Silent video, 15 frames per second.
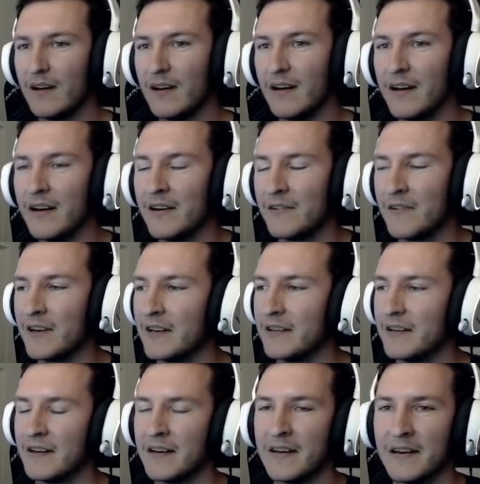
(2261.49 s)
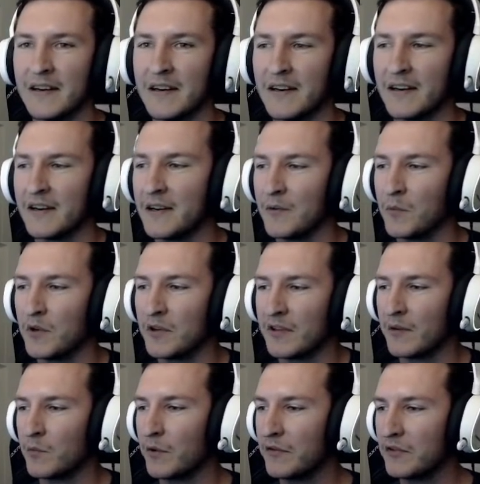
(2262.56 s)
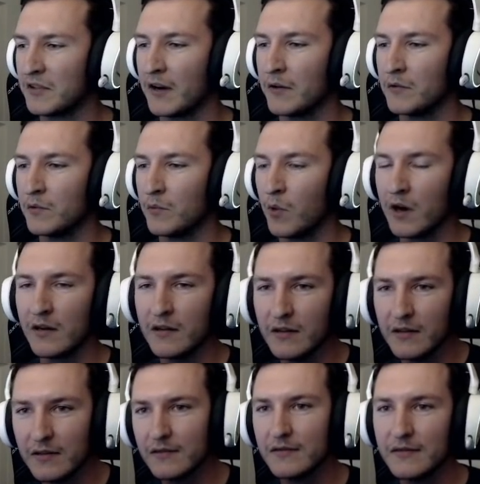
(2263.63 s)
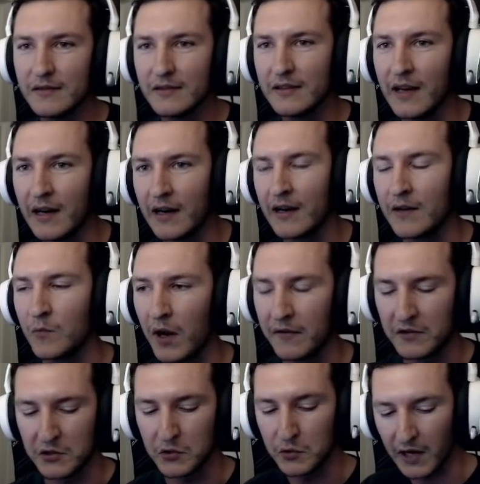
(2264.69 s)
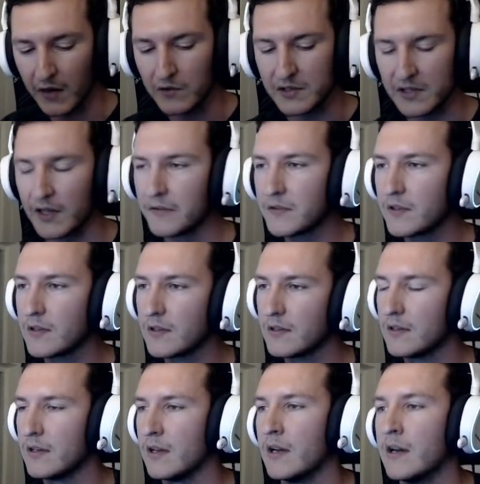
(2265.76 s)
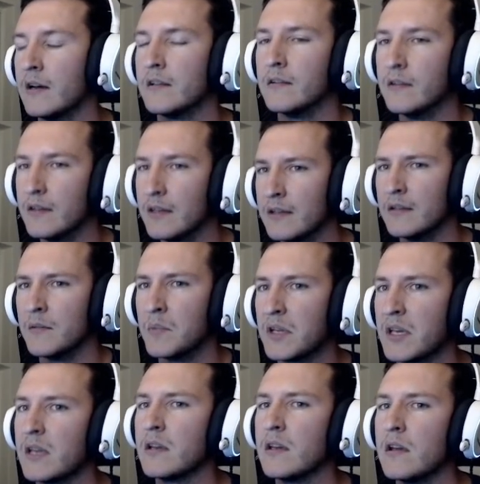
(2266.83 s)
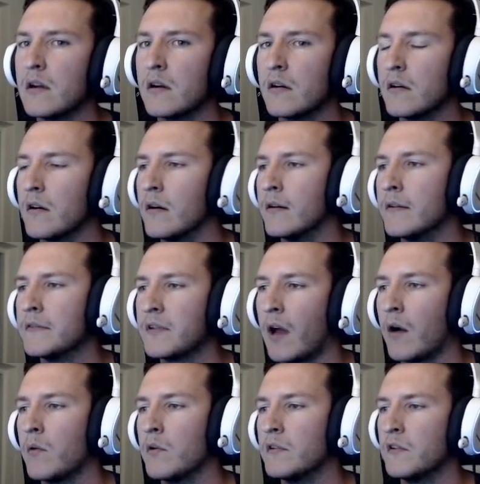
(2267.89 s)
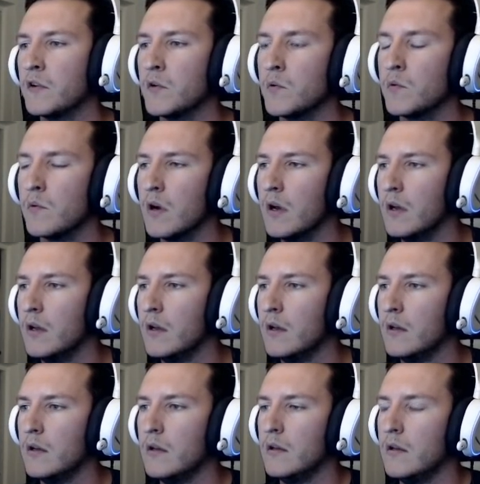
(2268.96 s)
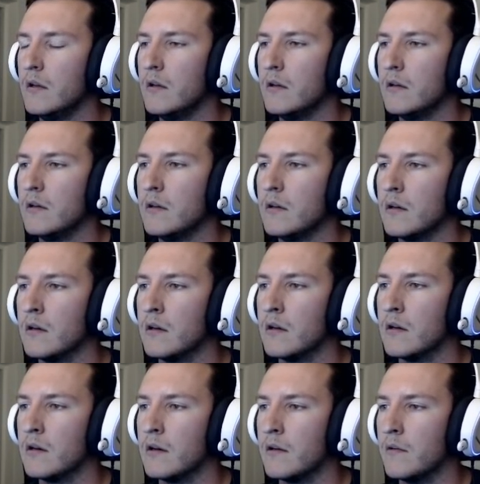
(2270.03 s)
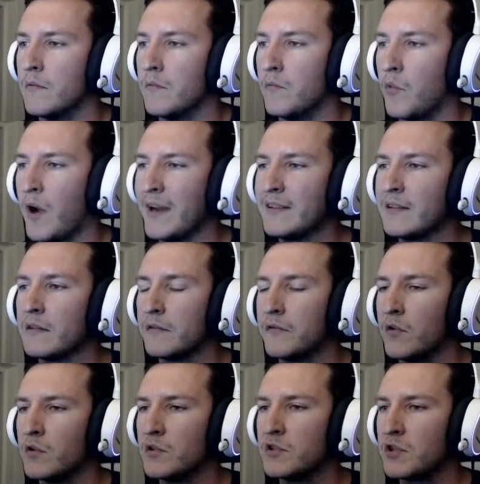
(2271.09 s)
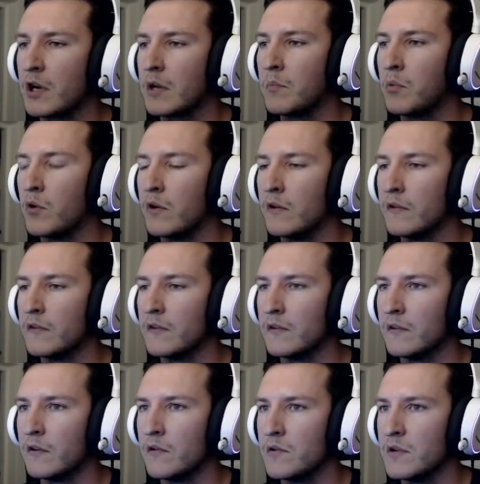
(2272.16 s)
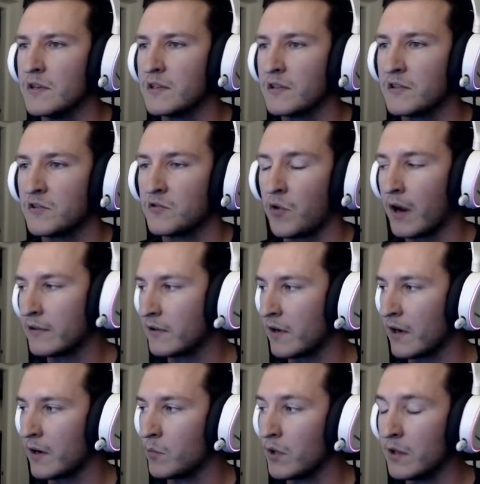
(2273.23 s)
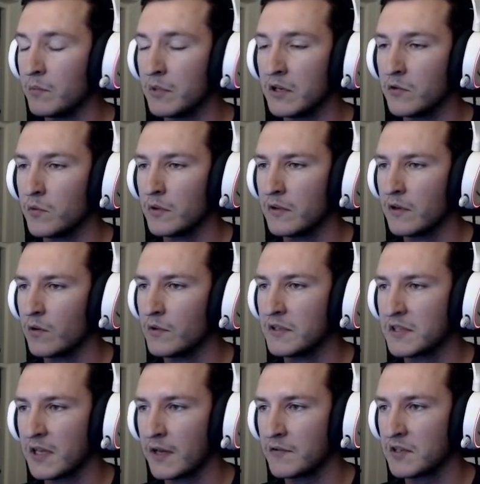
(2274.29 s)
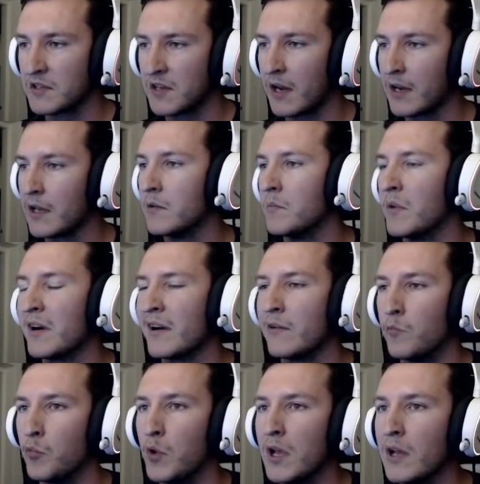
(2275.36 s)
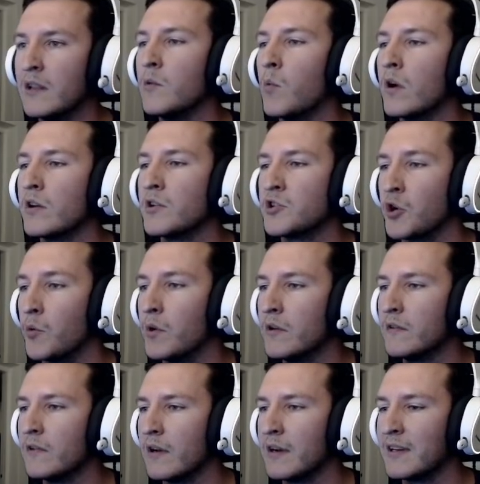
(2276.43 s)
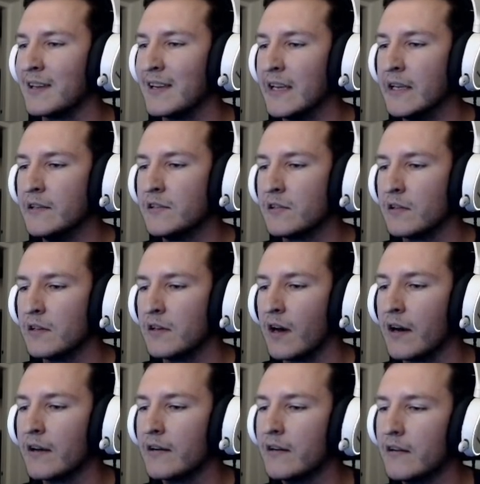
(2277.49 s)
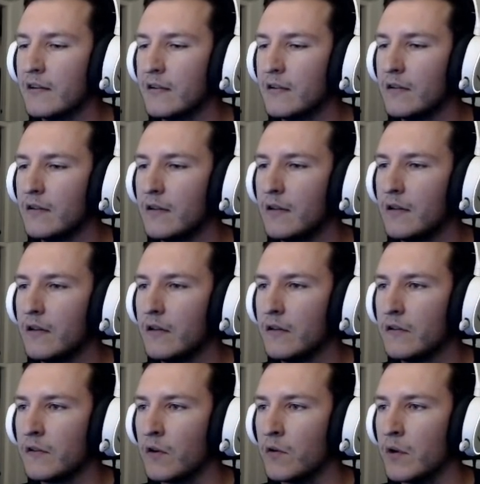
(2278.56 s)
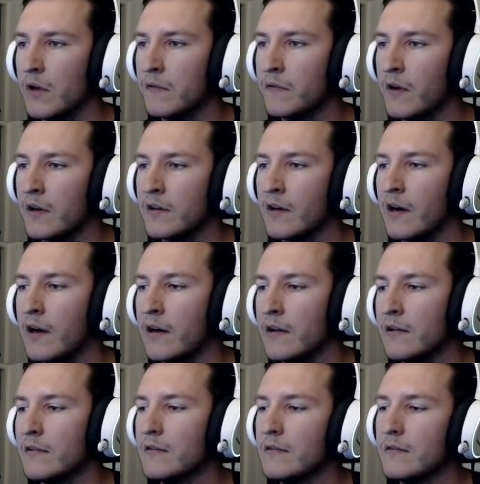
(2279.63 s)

All right, we're done with Tower 1, and we have 2 towers left. And in the beginning here of Tower 2, right at the first checkpoint, there is a strat that I will be doing that only saves a second, but I really want to show it, and I can easily die. So if I die,